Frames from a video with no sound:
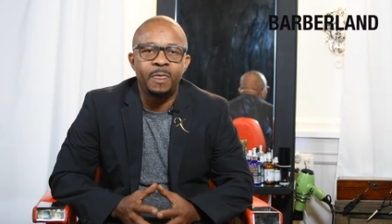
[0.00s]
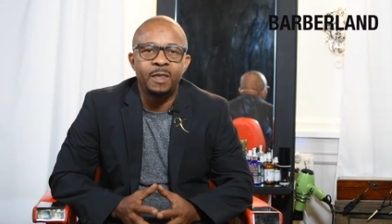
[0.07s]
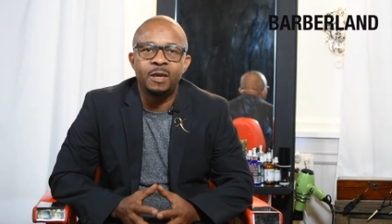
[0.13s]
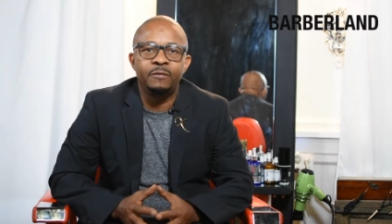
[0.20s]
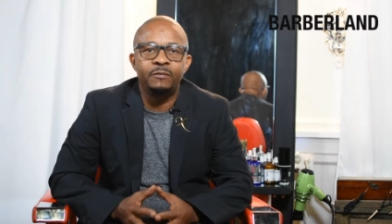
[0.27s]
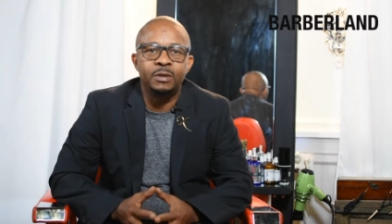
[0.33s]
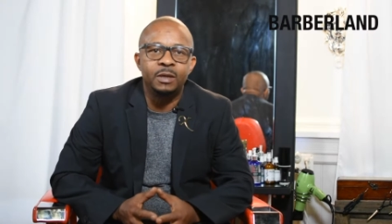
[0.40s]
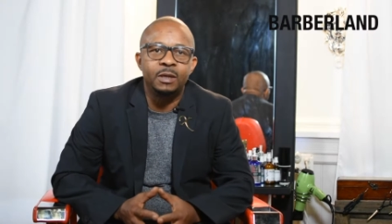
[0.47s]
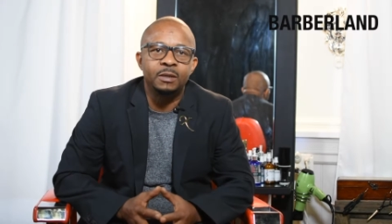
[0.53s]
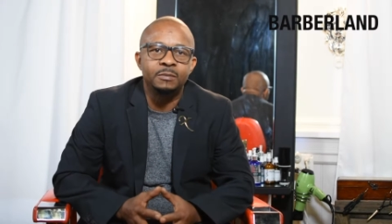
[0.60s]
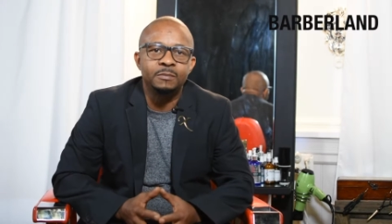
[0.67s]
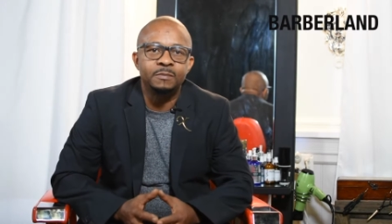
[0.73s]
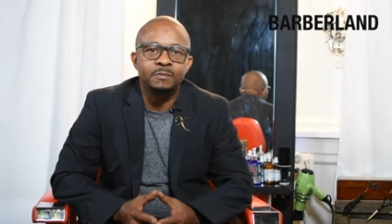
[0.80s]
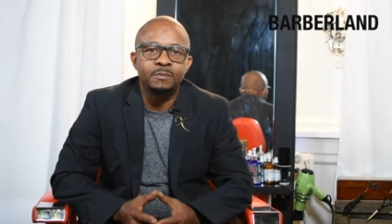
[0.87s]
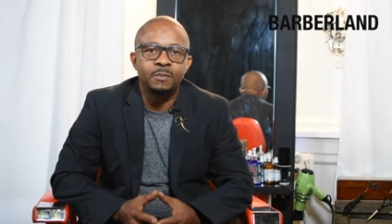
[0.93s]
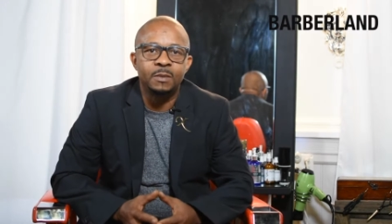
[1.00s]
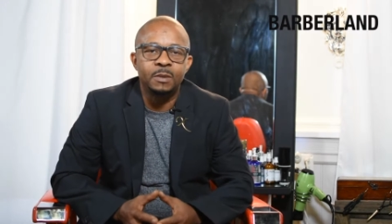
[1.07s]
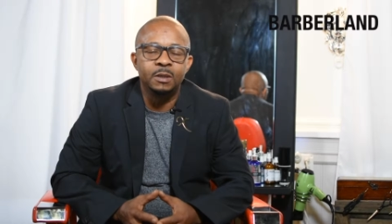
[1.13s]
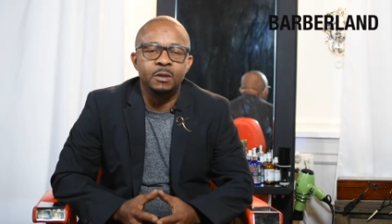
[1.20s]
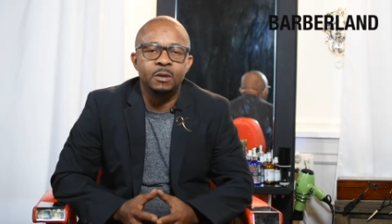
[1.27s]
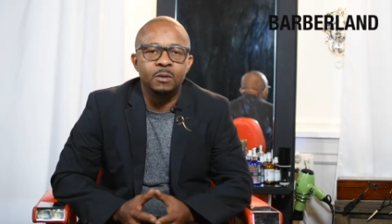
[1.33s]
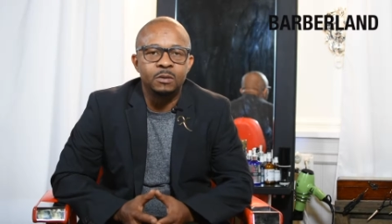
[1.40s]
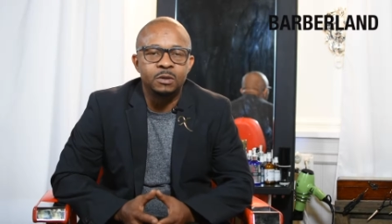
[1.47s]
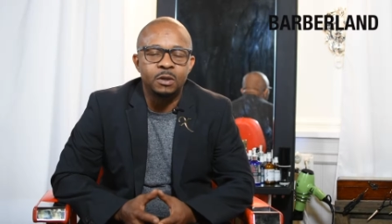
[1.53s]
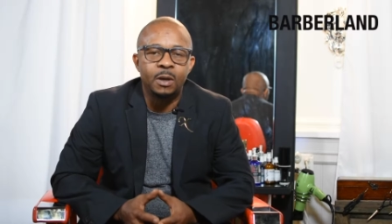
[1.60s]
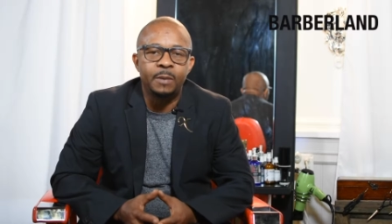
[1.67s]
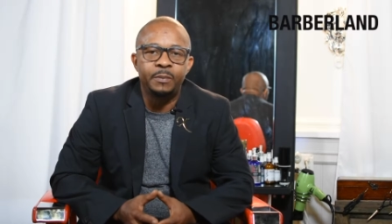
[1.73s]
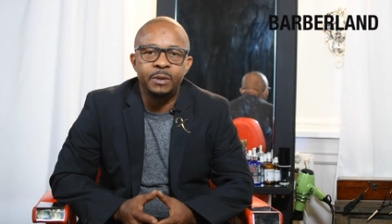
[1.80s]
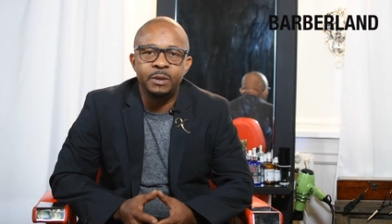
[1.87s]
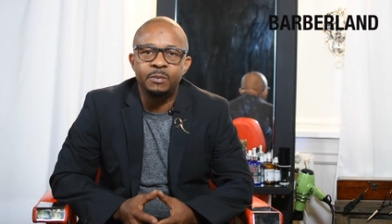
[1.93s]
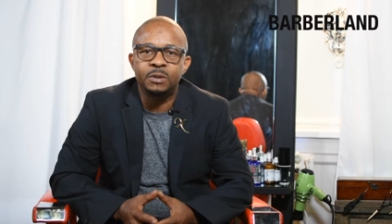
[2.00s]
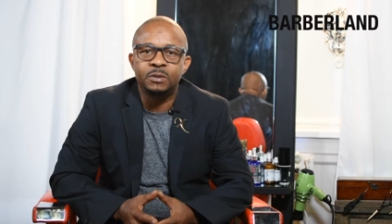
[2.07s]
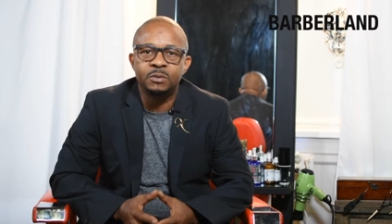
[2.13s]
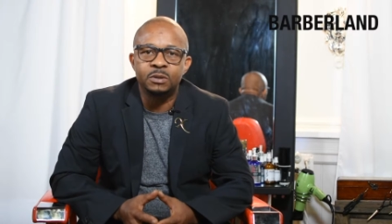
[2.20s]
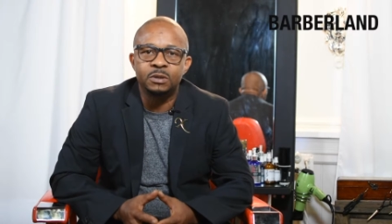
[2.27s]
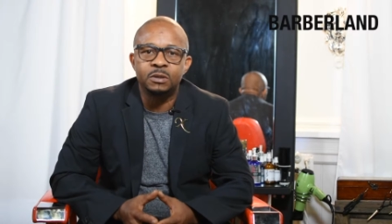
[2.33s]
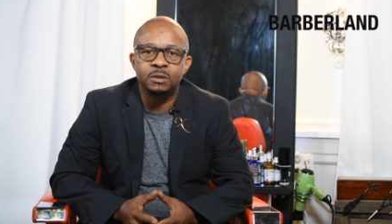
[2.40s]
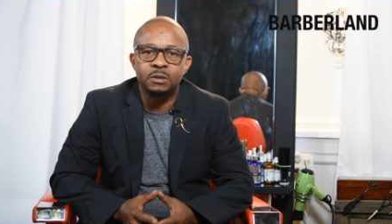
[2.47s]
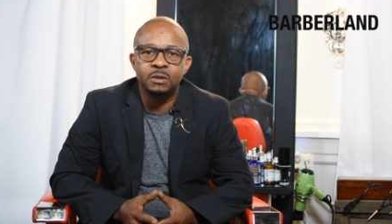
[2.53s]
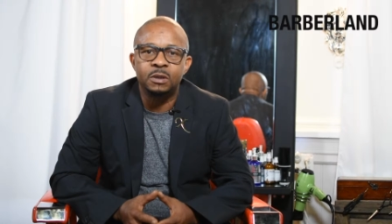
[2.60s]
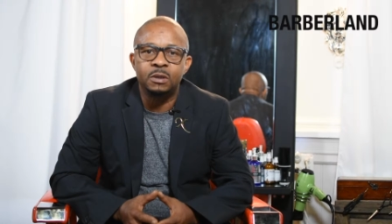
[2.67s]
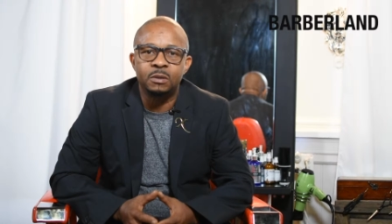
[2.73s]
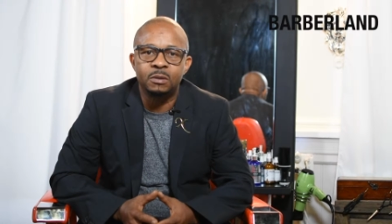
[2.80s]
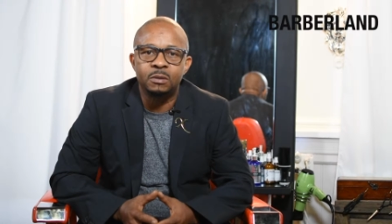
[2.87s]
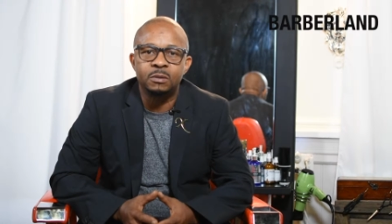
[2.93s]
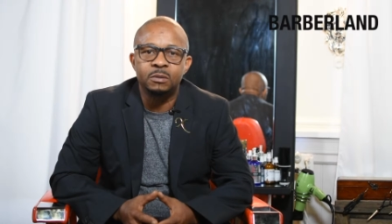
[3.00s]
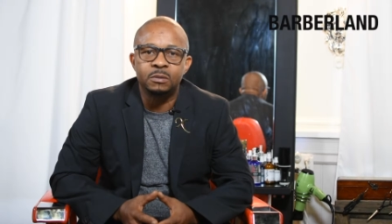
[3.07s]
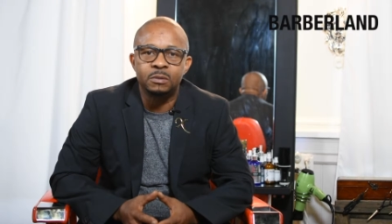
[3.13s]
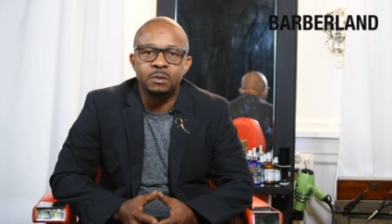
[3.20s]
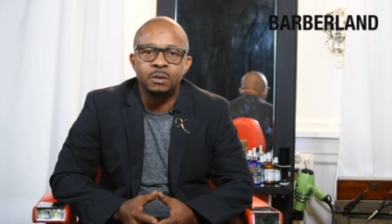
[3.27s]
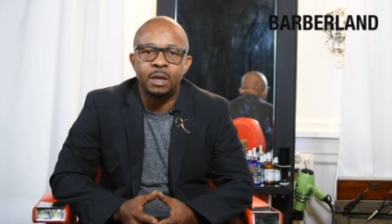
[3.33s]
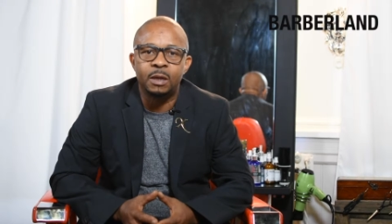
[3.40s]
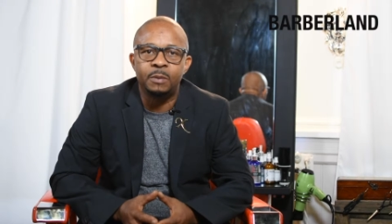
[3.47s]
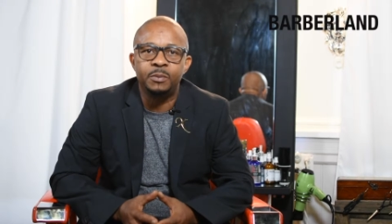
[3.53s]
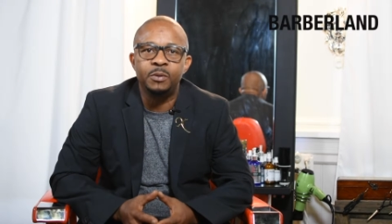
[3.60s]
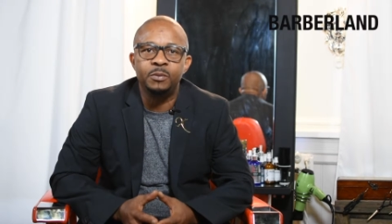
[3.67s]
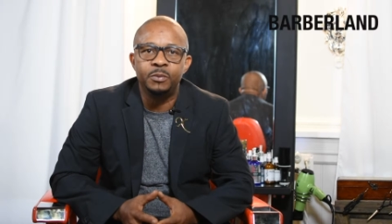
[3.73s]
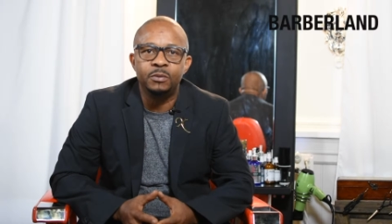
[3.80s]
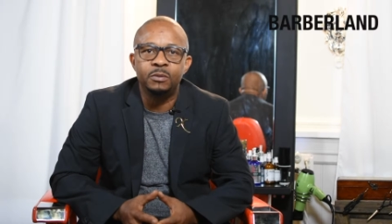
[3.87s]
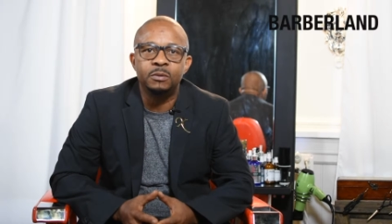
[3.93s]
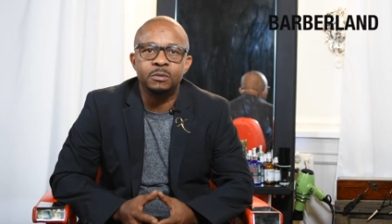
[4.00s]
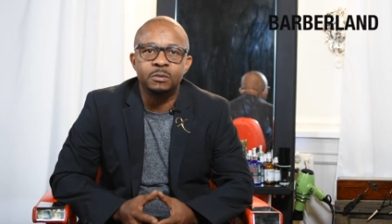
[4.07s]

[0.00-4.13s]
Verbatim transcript: everything. Yeah. You know, so I pretty much was, you know, like a pupil.